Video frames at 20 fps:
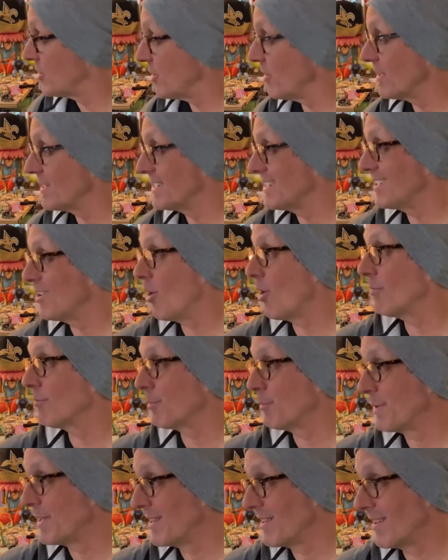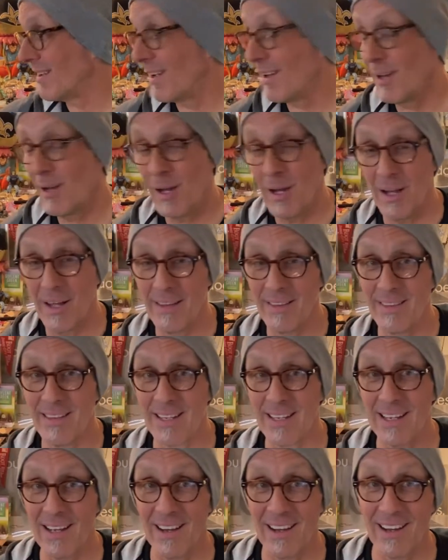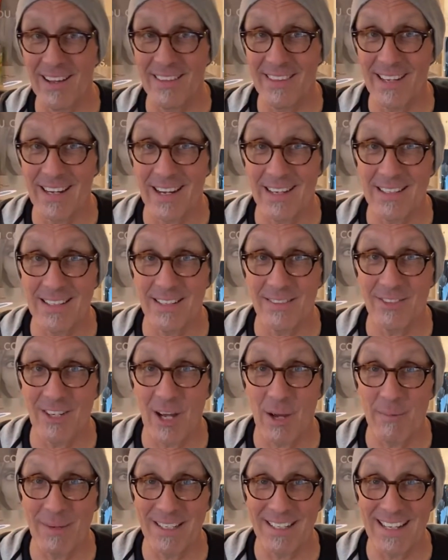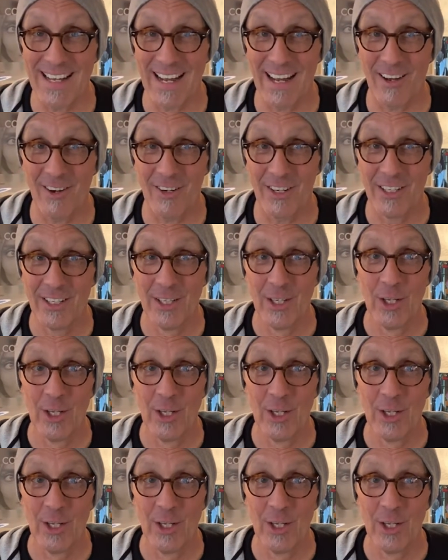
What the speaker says: did offer me the idea of coming down